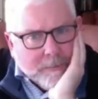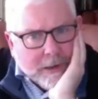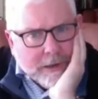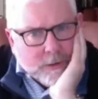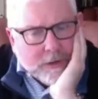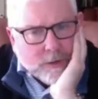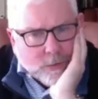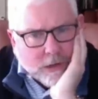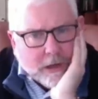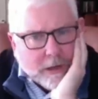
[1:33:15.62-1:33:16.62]
He's a
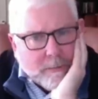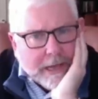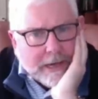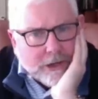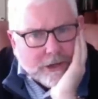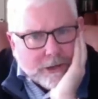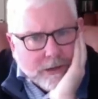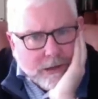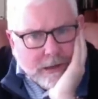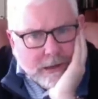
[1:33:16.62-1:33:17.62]
really good manager.
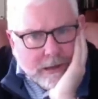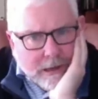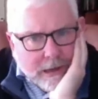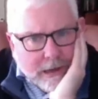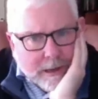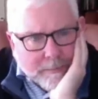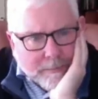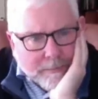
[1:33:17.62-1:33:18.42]
You